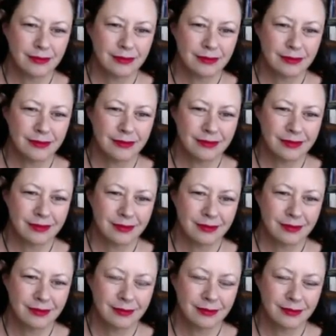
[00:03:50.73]

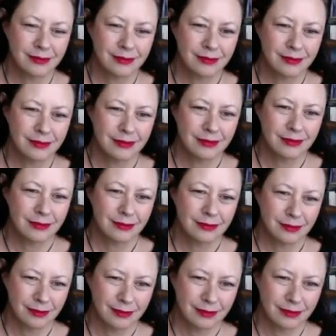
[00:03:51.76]

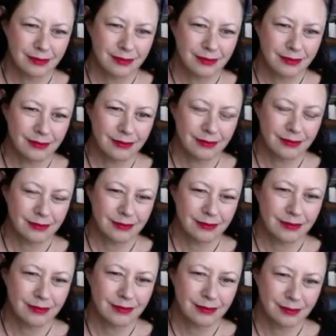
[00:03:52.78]

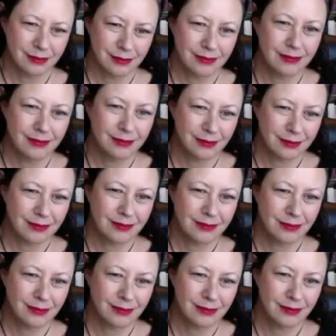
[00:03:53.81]

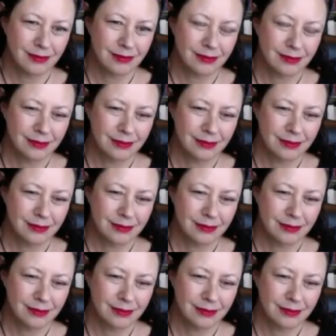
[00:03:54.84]
No words are spoken by the person on screen.